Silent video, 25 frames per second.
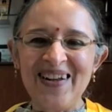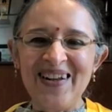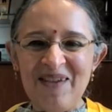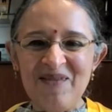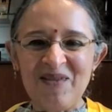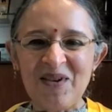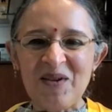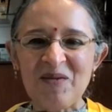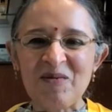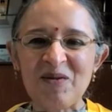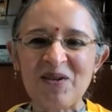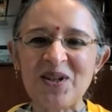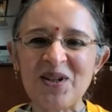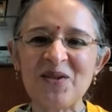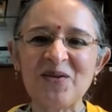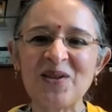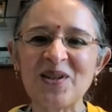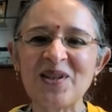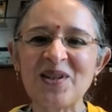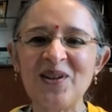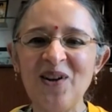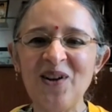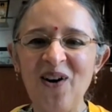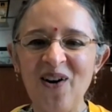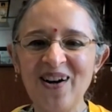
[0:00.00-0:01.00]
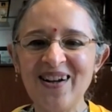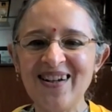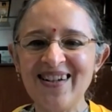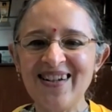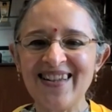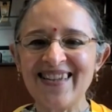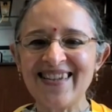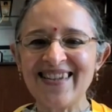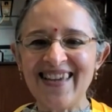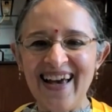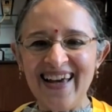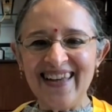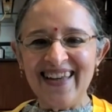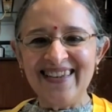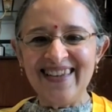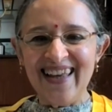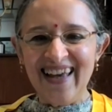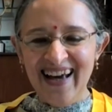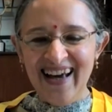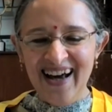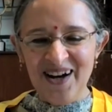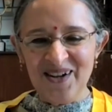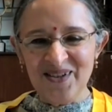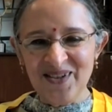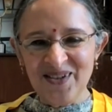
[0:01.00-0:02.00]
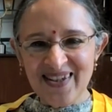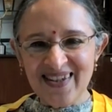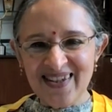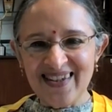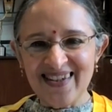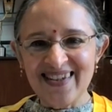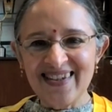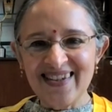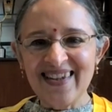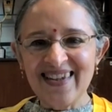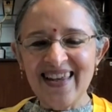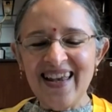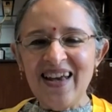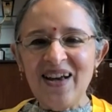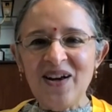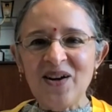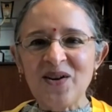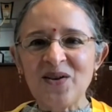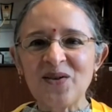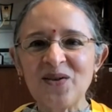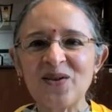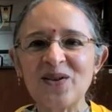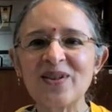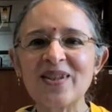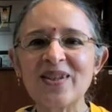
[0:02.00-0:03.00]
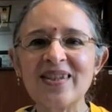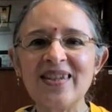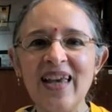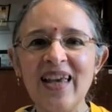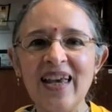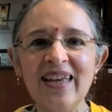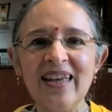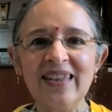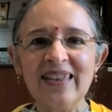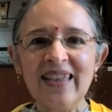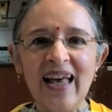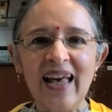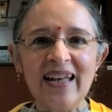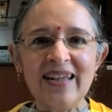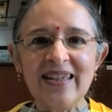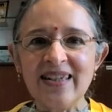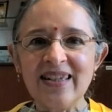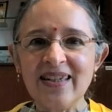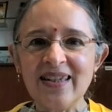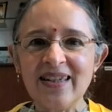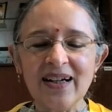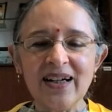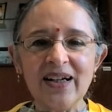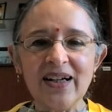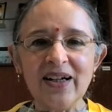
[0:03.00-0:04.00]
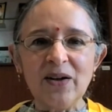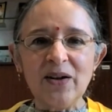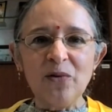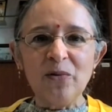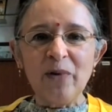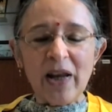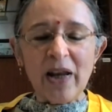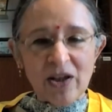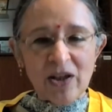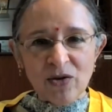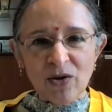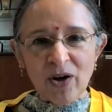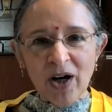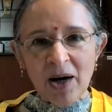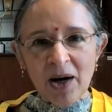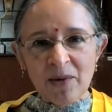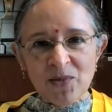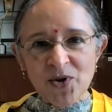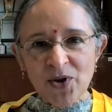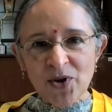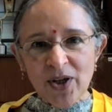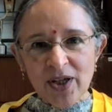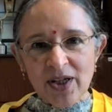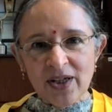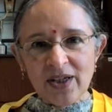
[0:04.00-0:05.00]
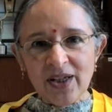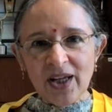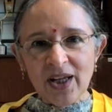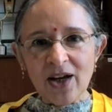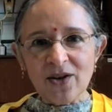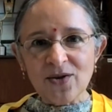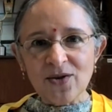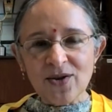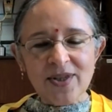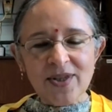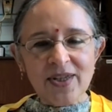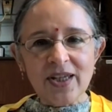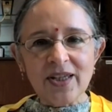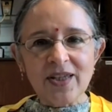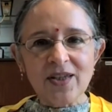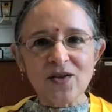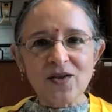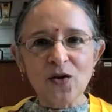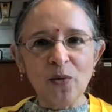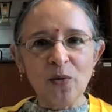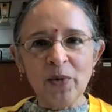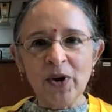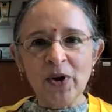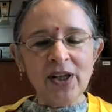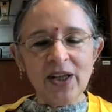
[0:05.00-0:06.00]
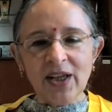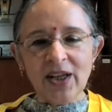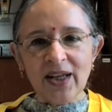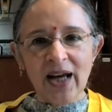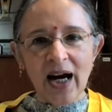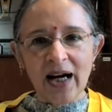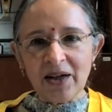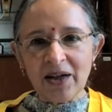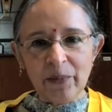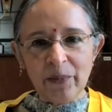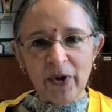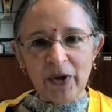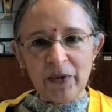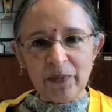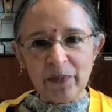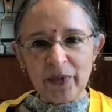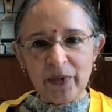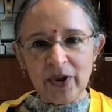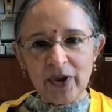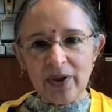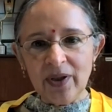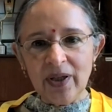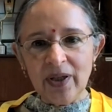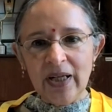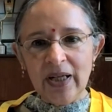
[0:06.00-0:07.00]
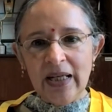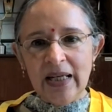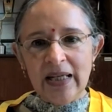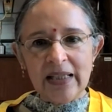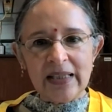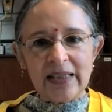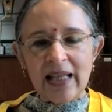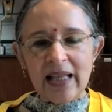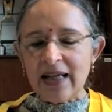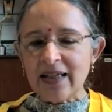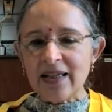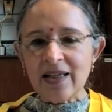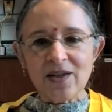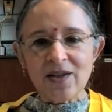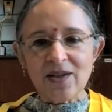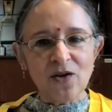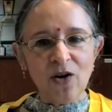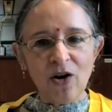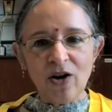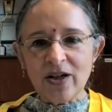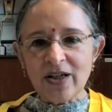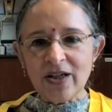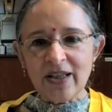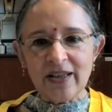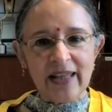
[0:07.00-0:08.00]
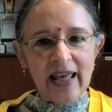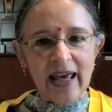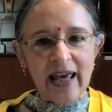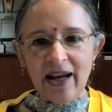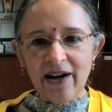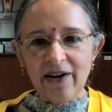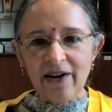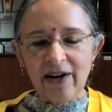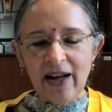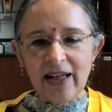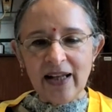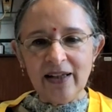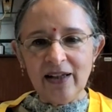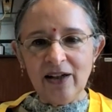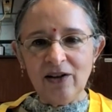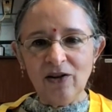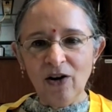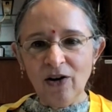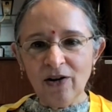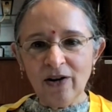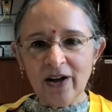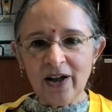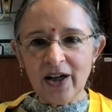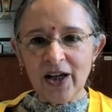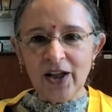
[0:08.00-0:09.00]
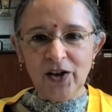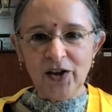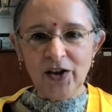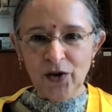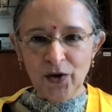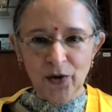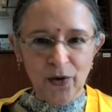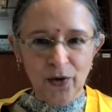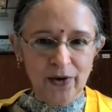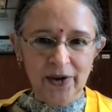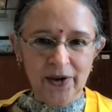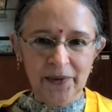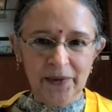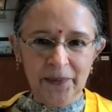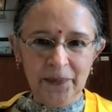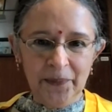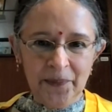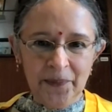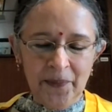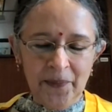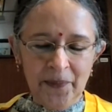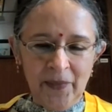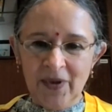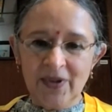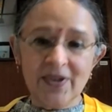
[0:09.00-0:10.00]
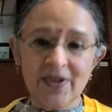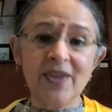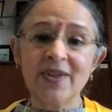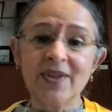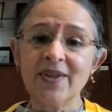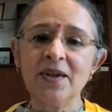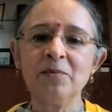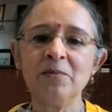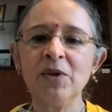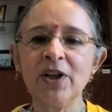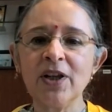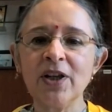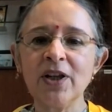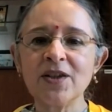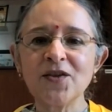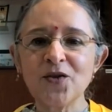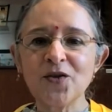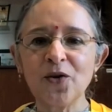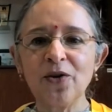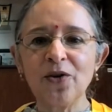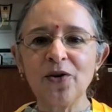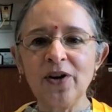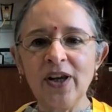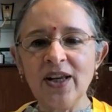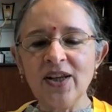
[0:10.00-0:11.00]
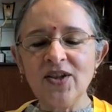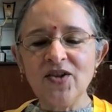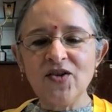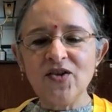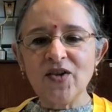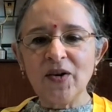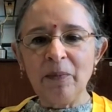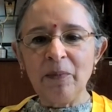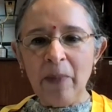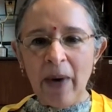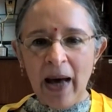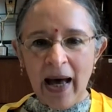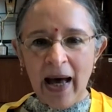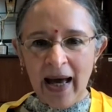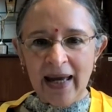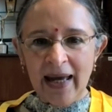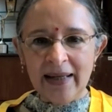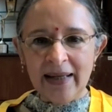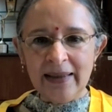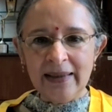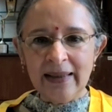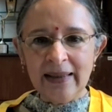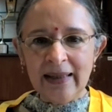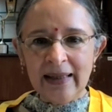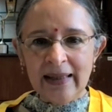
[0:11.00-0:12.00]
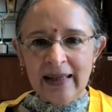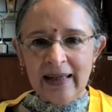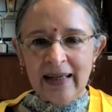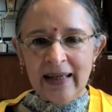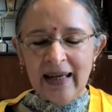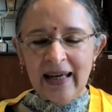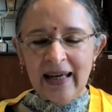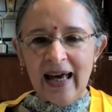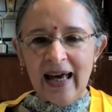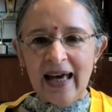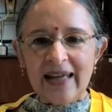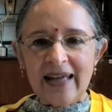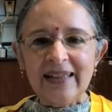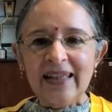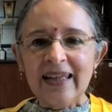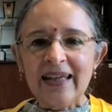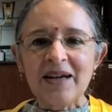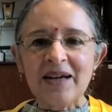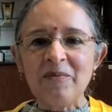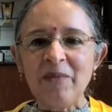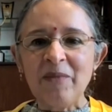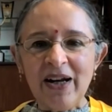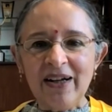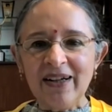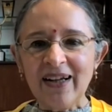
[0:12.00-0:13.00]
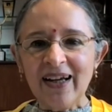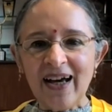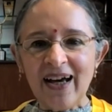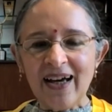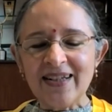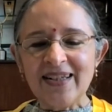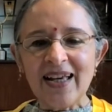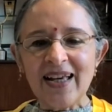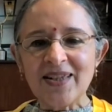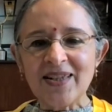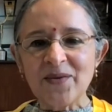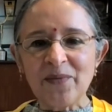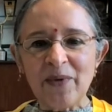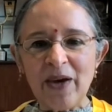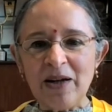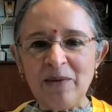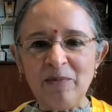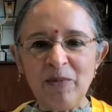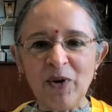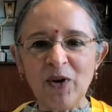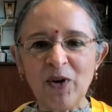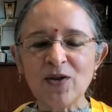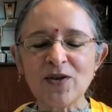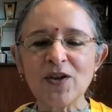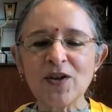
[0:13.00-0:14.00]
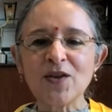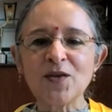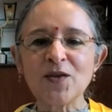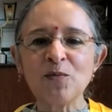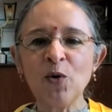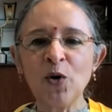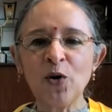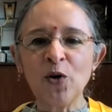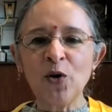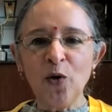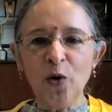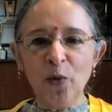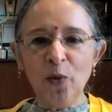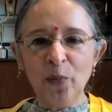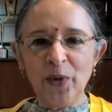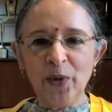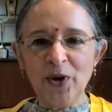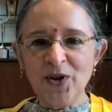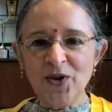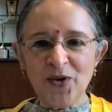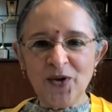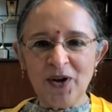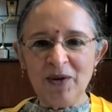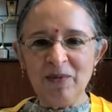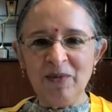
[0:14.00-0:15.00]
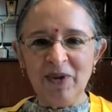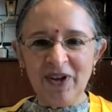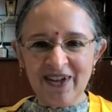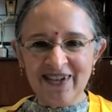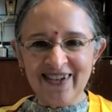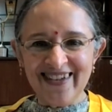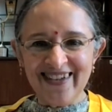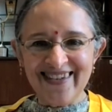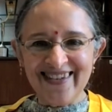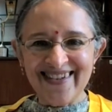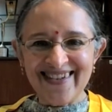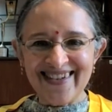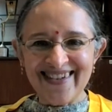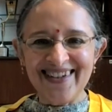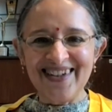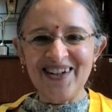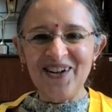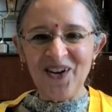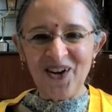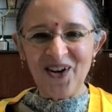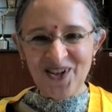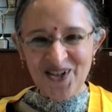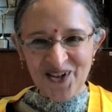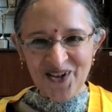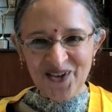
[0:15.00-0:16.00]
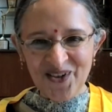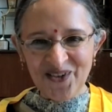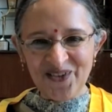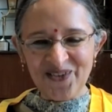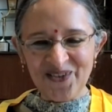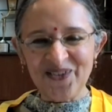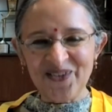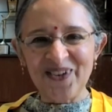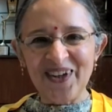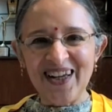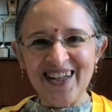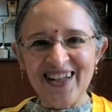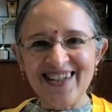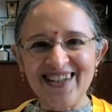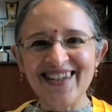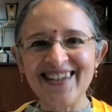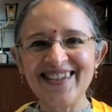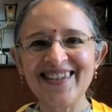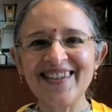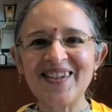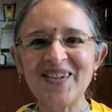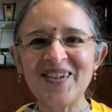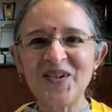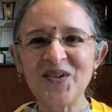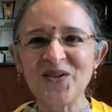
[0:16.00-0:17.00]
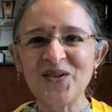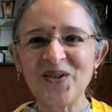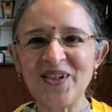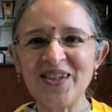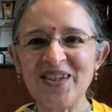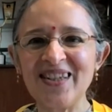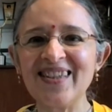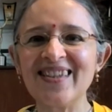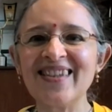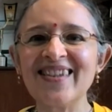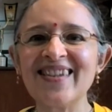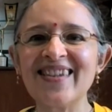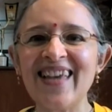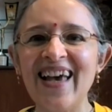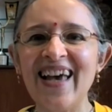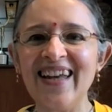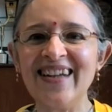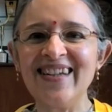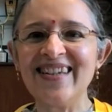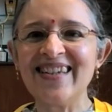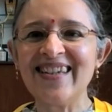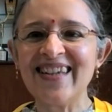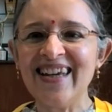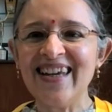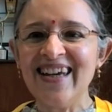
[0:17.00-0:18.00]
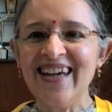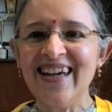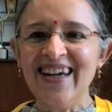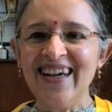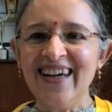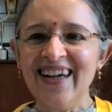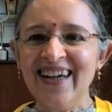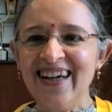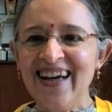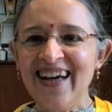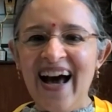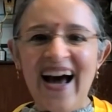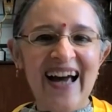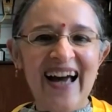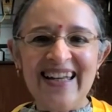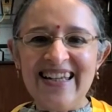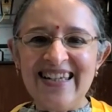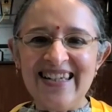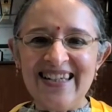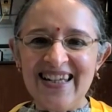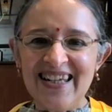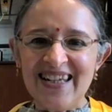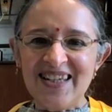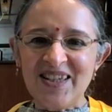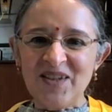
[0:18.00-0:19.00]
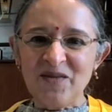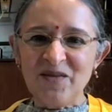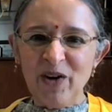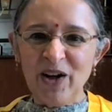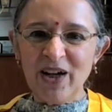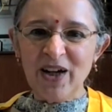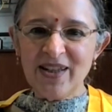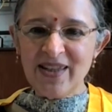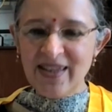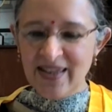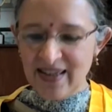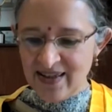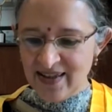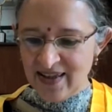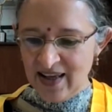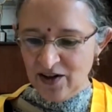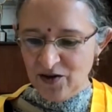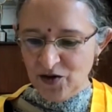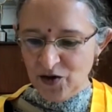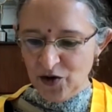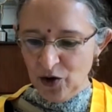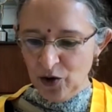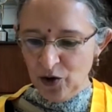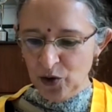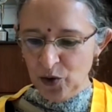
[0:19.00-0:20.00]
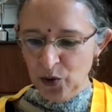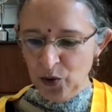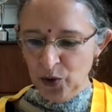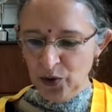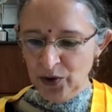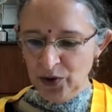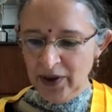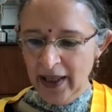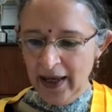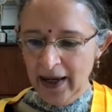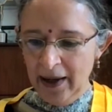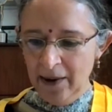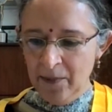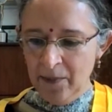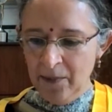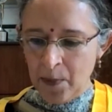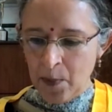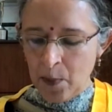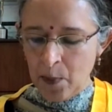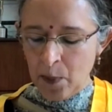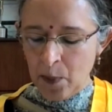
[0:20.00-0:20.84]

when everybody was locked inside their houses, was saying that uh, when you come to India, you see so many young people. That is not there any longer in Europe. It's a similar story in Japan. I think America does well because it's more open to immigrants, and a lot of Indian students and IT experts, etc., go there.